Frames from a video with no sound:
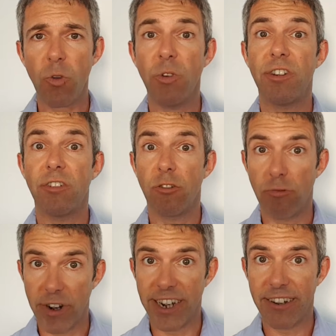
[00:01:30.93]
which is a
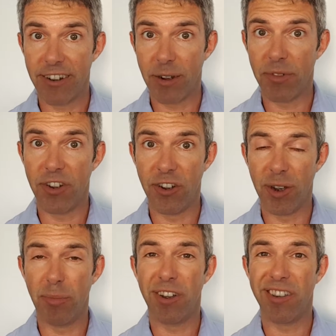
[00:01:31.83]
great time to do
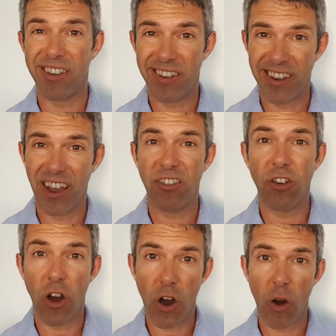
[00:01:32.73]
it because it sets
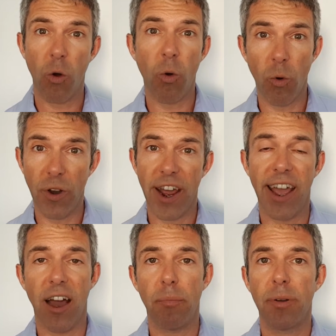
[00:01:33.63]
your whole
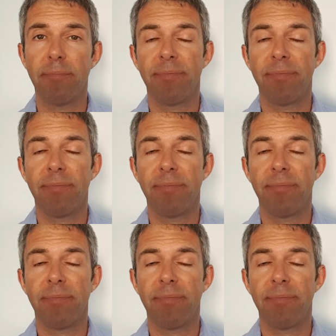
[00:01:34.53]
day up,